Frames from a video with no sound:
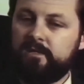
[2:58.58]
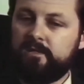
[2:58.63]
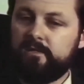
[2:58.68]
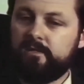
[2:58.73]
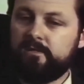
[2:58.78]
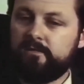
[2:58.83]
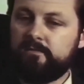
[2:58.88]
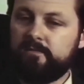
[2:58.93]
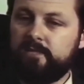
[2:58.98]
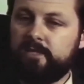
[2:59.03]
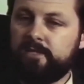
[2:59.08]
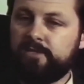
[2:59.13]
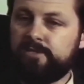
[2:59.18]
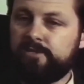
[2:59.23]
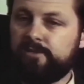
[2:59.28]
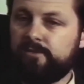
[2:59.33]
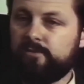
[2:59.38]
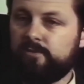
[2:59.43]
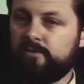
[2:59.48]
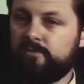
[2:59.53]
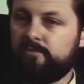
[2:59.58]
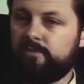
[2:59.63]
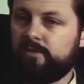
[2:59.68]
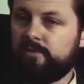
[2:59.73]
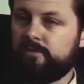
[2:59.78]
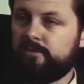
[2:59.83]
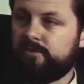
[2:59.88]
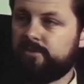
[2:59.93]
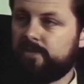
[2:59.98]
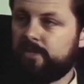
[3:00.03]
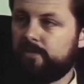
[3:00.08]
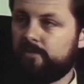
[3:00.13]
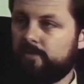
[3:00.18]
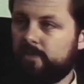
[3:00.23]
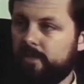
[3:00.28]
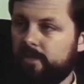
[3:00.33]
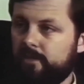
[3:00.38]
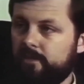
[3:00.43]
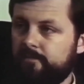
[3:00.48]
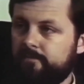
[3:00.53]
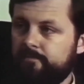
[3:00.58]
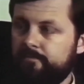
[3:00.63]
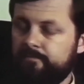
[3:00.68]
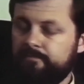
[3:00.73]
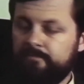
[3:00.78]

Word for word: Um, Kissinger would have been on the same rank.